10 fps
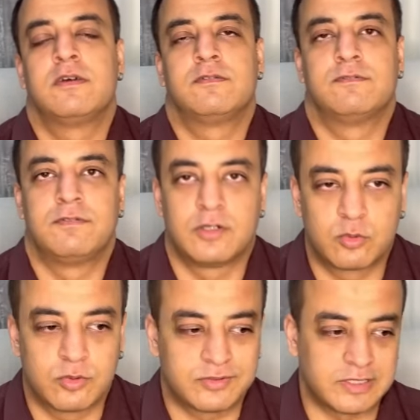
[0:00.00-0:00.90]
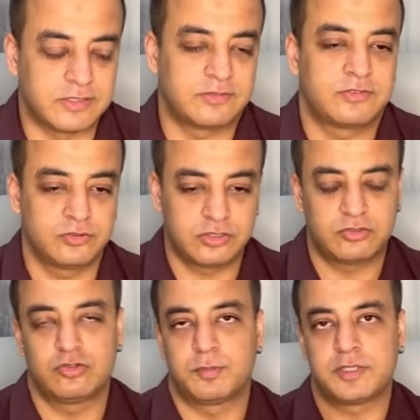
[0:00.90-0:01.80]
virgo ascendants this
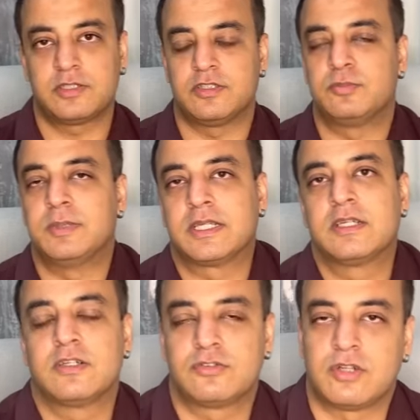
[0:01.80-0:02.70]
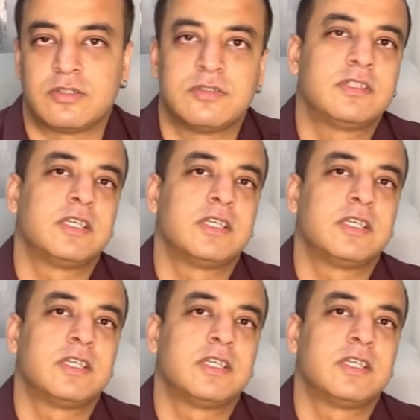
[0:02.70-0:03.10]
jupiter is making a transit